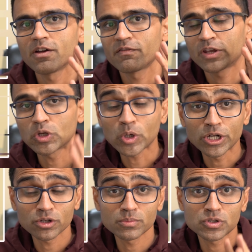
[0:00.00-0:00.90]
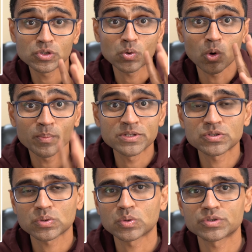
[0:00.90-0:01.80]
When you contribute to open
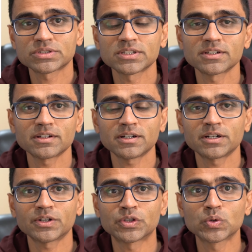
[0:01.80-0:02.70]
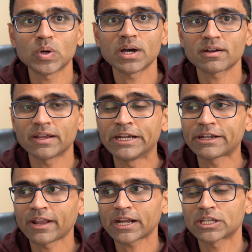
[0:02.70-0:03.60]
source, you are
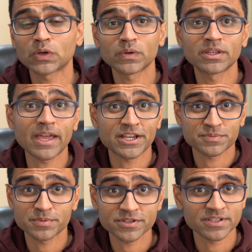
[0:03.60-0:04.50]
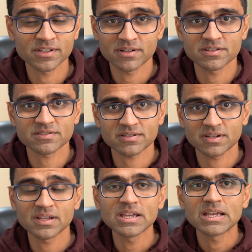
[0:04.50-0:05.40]
interacting with the experts in the
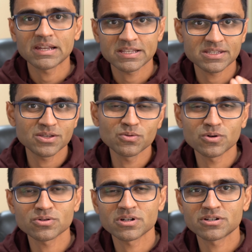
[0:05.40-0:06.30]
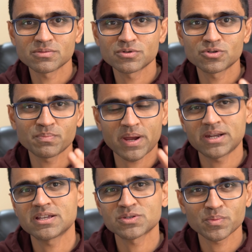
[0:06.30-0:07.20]
industry. Let's say you want to contribute to
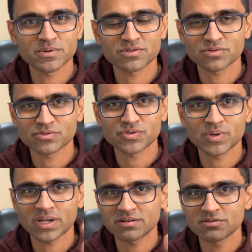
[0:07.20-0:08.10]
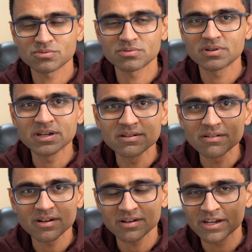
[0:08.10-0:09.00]
pandas open source, you can do
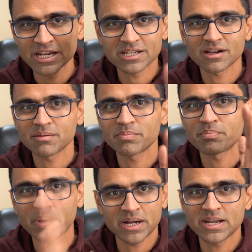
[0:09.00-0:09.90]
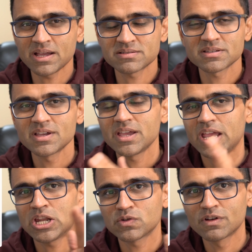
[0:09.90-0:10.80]
GitHub pandas,
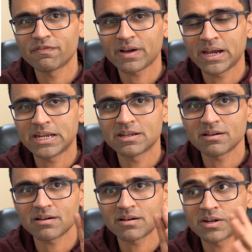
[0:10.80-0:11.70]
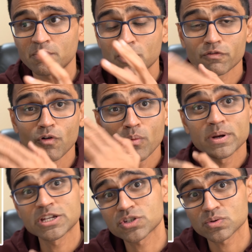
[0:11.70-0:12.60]
and you will find a number of
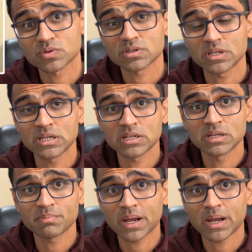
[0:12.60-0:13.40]
open issues in